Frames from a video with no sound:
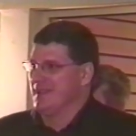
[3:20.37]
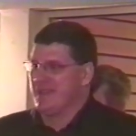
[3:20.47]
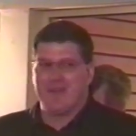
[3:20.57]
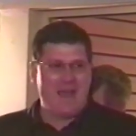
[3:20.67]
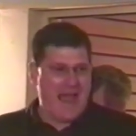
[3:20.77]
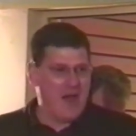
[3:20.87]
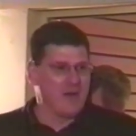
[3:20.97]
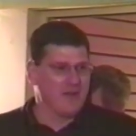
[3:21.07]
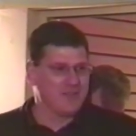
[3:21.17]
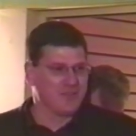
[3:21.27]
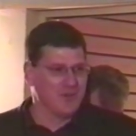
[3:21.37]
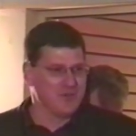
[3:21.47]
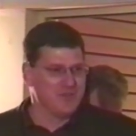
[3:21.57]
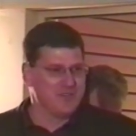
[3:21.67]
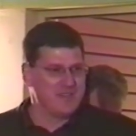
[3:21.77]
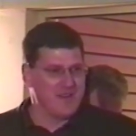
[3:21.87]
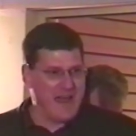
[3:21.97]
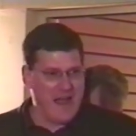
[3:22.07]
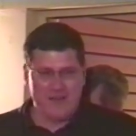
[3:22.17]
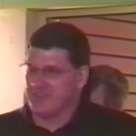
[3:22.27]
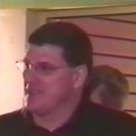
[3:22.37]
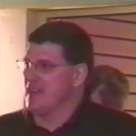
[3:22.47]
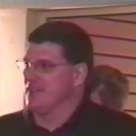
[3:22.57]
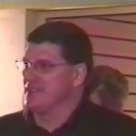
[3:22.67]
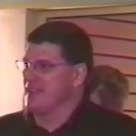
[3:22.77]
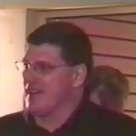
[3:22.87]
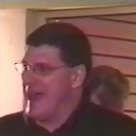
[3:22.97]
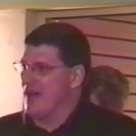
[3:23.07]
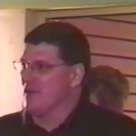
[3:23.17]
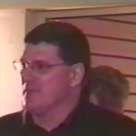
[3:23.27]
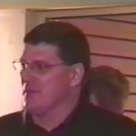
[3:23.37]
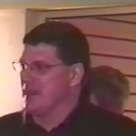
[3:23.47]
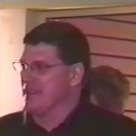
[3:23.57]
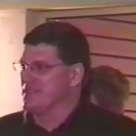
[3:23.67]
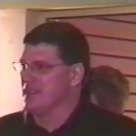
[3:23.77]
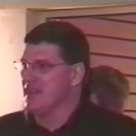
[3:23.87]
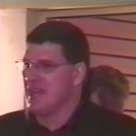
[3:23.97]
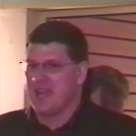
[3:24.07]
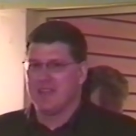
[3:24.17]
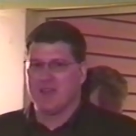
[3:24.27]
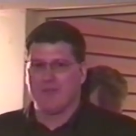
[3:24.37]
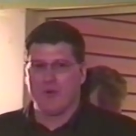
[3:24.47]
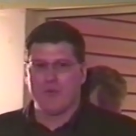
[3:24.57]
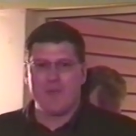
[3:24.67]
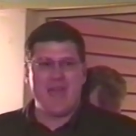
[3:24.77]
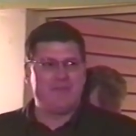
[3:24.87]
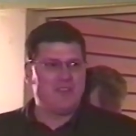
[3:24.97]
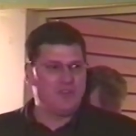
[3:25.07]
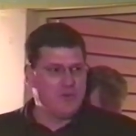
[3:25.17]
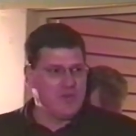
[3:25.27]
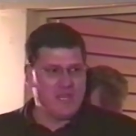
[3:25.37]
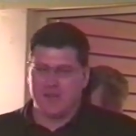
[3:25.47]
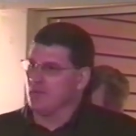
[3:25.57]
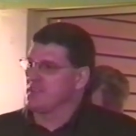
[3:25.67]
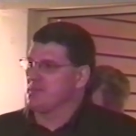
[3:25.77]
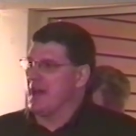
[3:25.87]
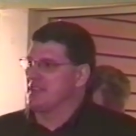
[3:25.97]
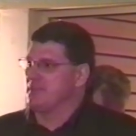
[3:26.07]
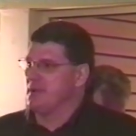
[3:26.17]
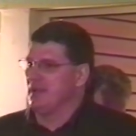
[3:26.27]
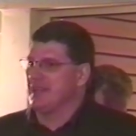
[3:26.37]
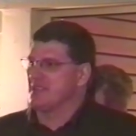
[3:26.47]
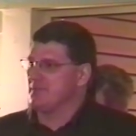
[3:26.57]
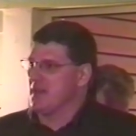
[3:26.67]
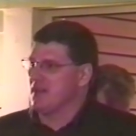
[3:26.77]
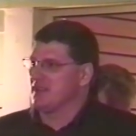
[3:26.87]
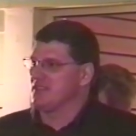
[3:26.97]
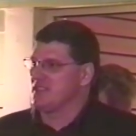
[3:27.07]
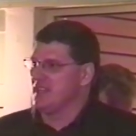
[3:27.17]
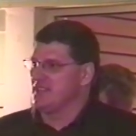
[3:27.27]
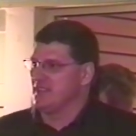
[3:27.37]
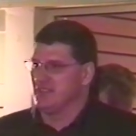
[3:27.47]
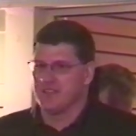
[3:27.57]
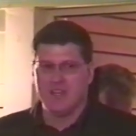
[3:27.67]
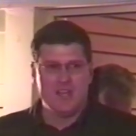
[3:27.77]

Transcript: They're our soldiers, they're our sailors, they're our Marines, and therefore we have a duty and a responsibility as American citizens